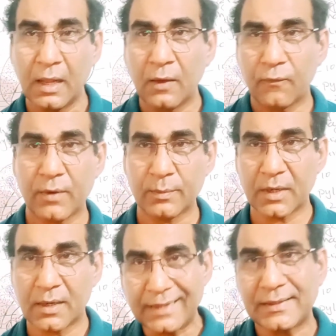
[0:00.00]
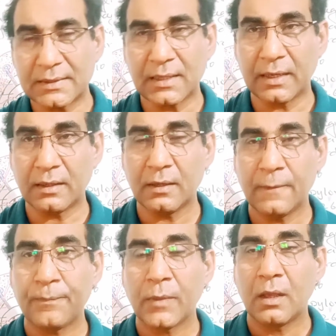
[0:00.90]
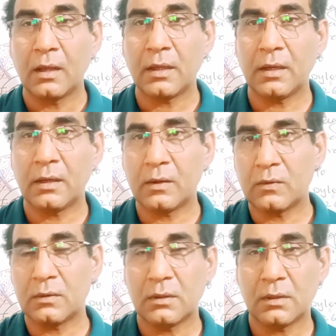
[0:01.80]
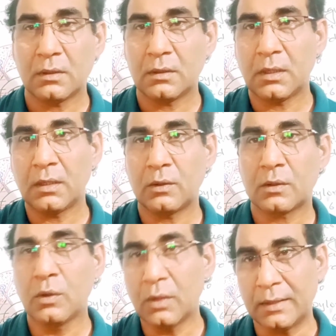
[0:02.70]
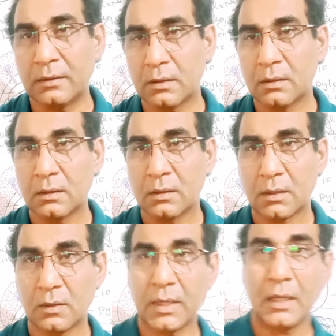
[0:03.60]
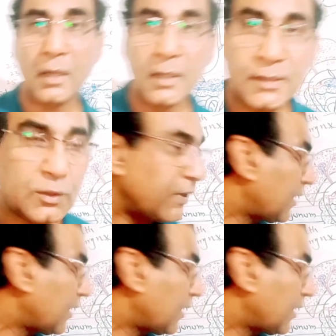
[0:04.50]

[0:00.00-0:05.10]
from the right side in your colon. Okay, so we